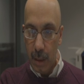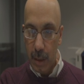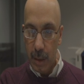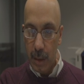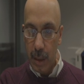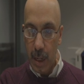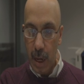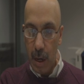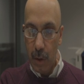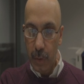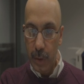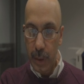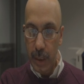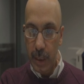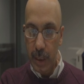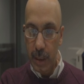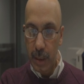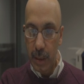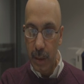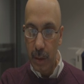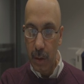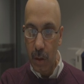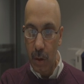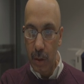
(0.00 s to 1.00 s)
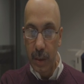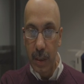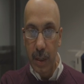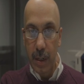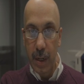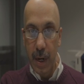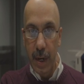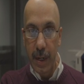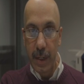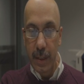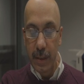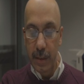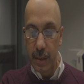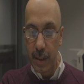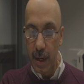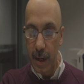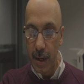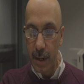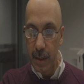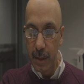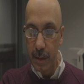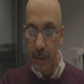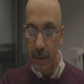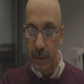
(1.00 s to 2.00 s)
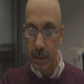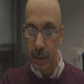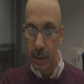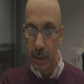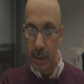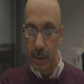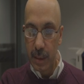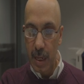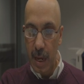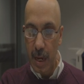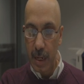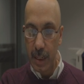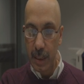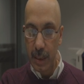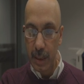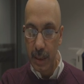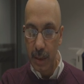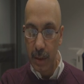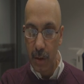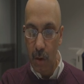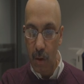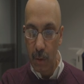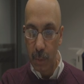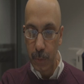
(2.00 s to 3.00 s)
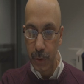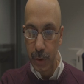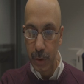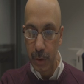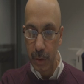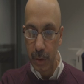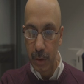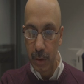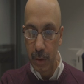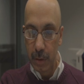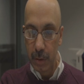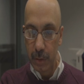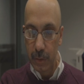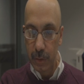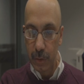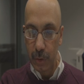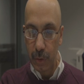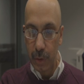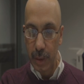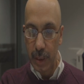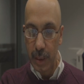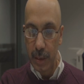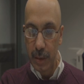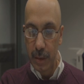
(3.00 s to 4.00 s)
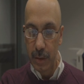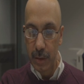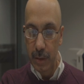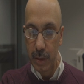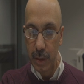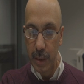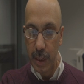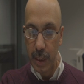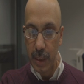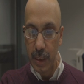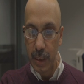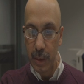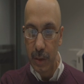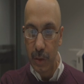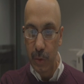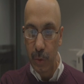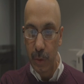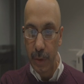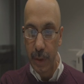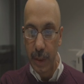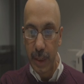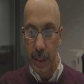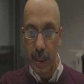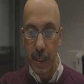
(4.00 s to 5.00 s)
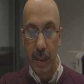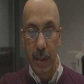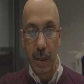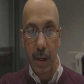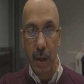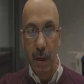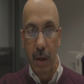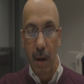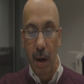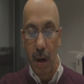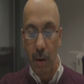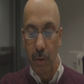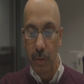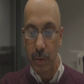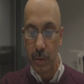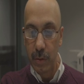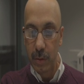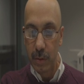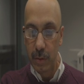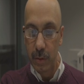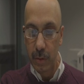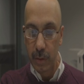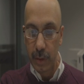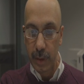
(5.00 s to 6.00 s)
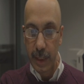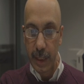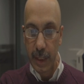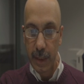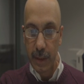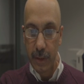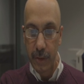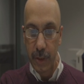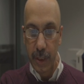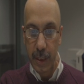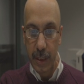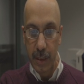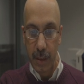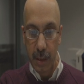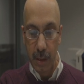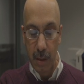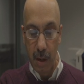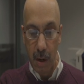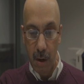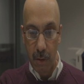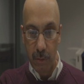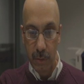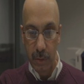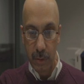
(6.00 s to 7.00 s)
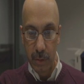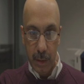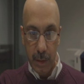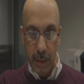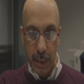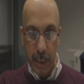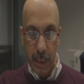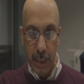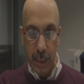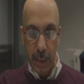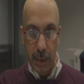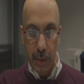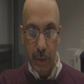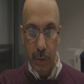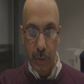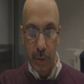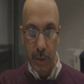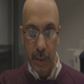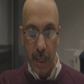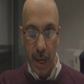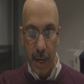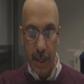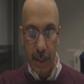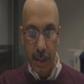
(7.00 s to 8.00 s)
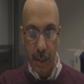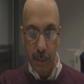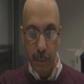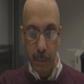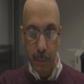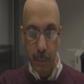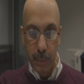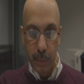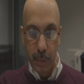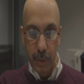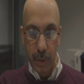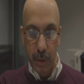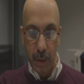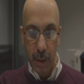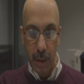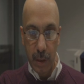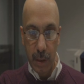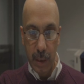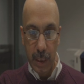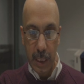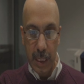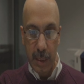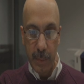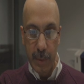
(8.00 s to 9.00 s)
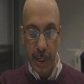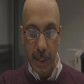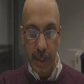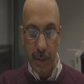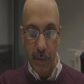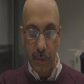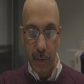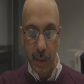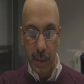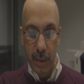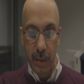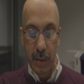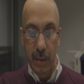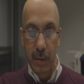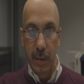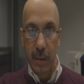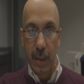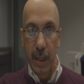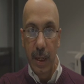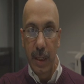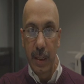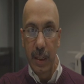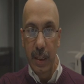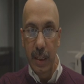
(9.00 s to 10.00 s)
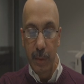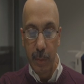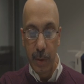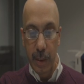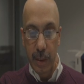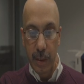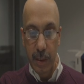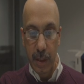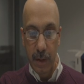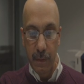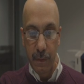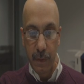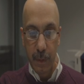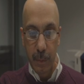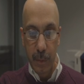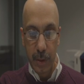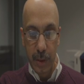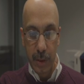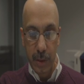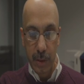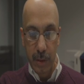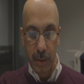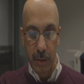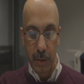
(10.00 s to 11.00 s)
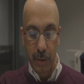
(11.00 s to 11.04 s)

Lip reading: Now here on the right side, sign in option. They need to create an account. So click create account. They need to sign up, email address and email confirmation.